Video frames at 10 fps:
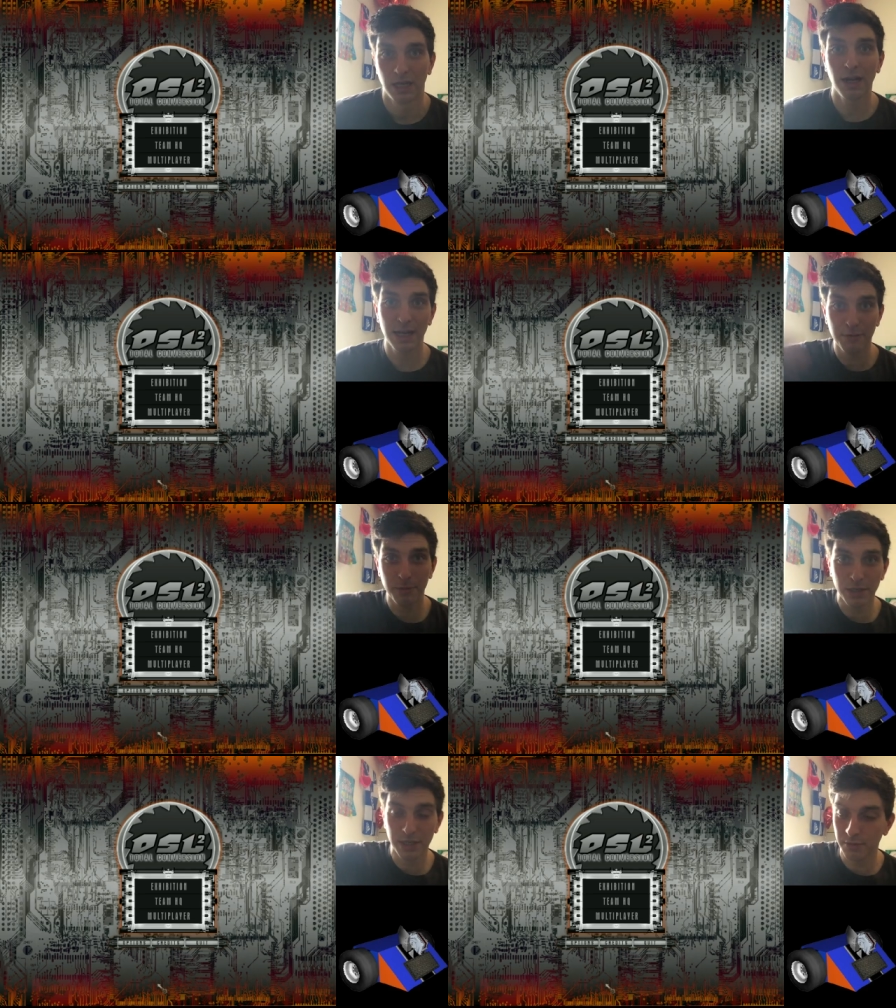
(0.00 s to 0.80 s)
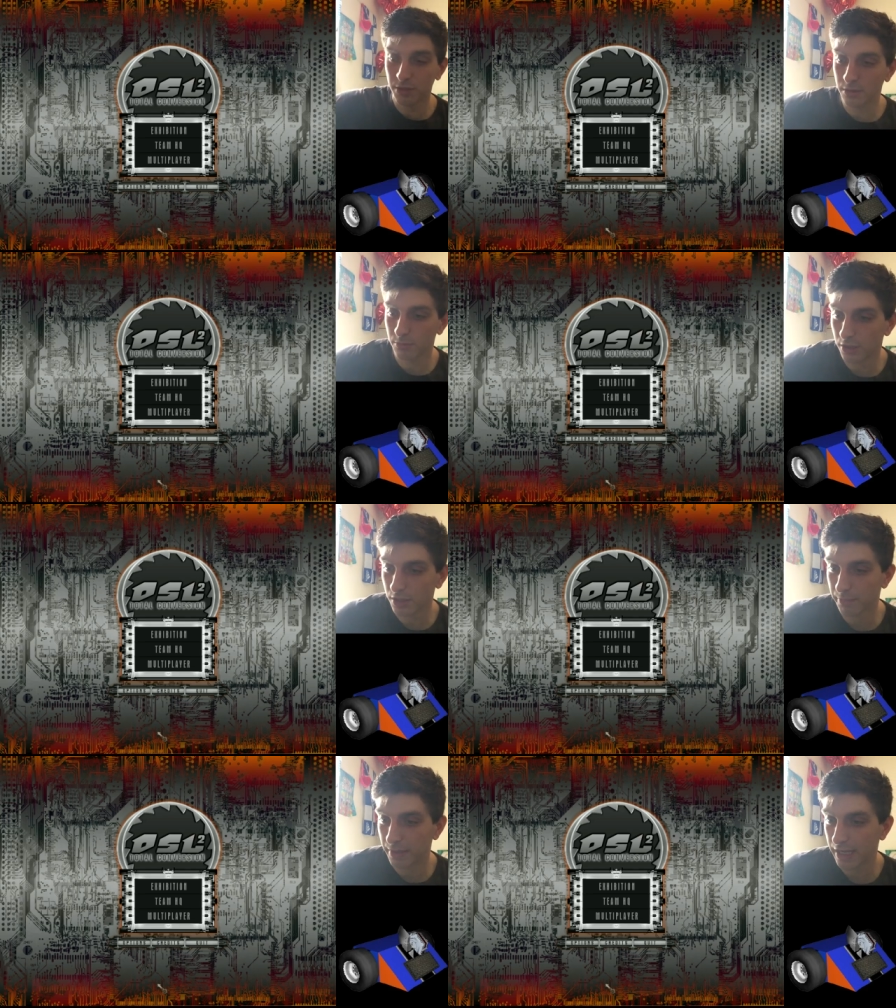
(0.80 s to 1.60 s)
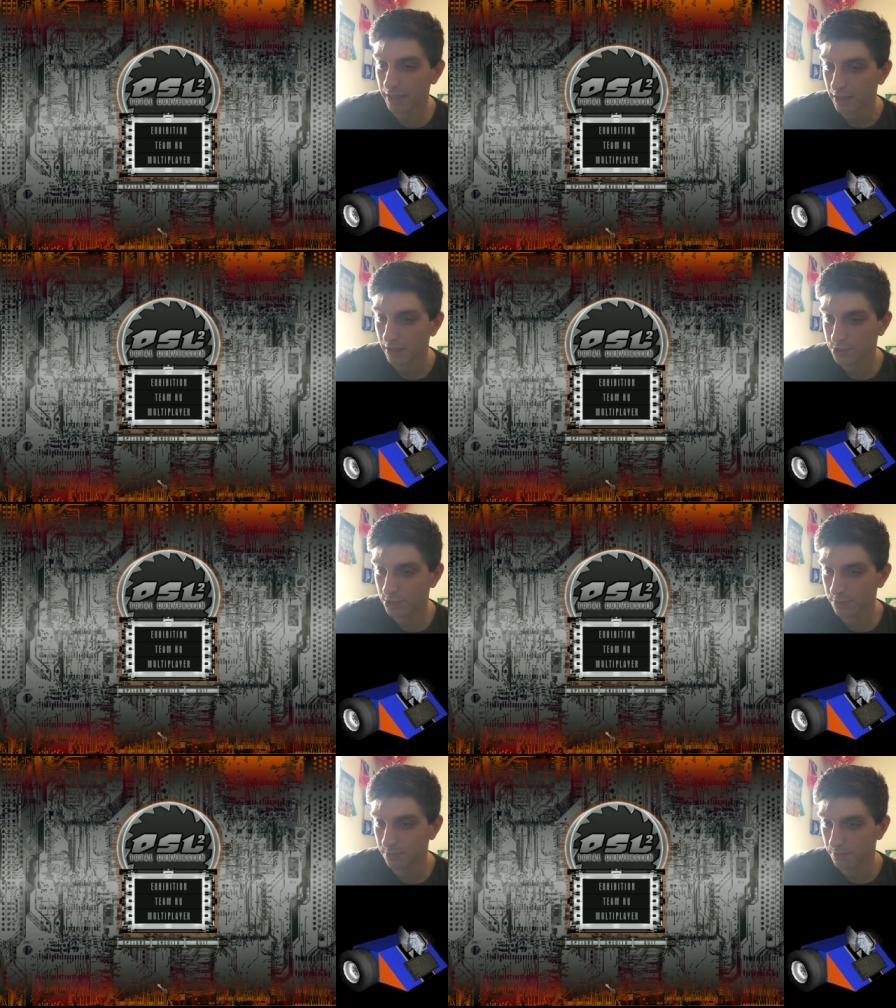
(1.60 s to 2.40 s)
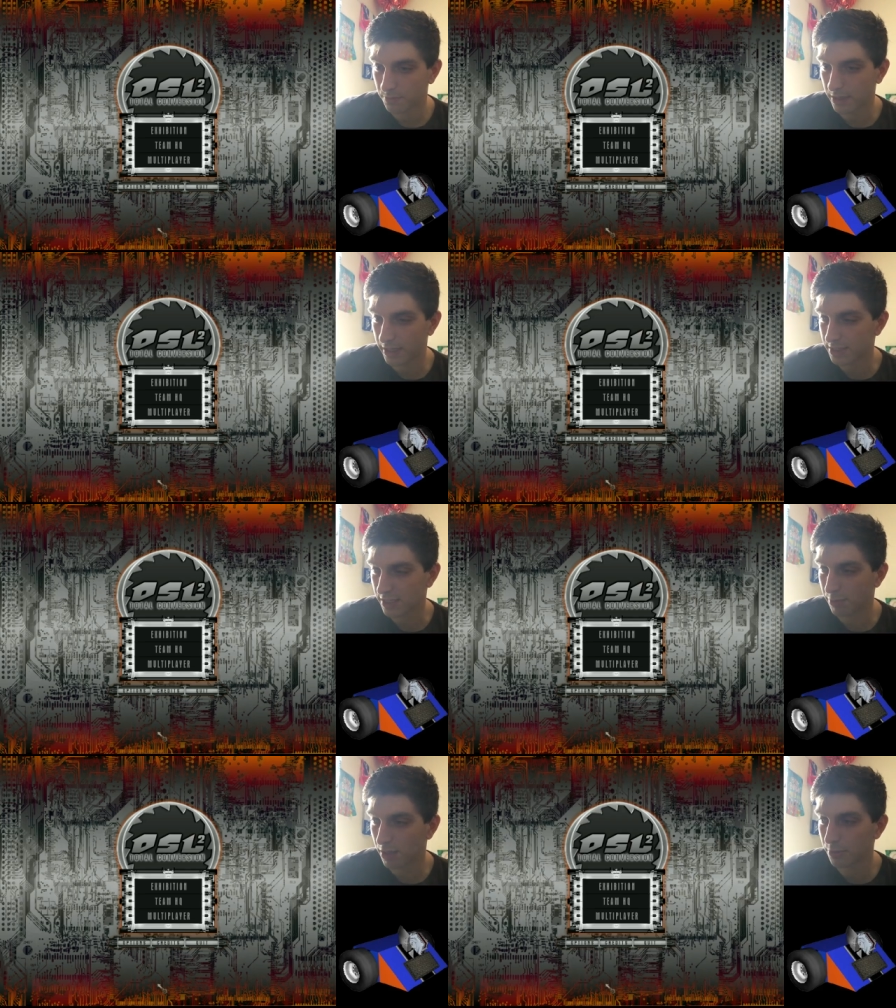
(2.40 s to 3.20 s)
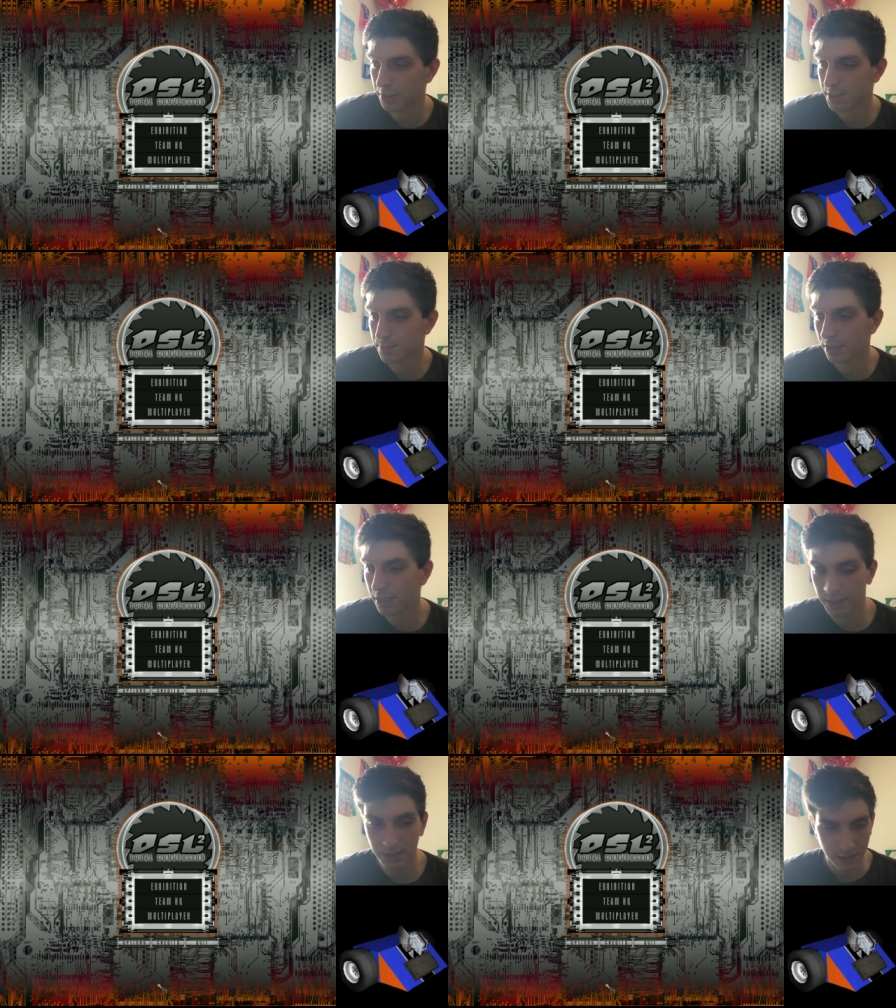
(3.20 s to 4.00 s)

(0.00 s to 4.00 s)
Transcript: Alright everybody, well, welcome back. So, as I probably explained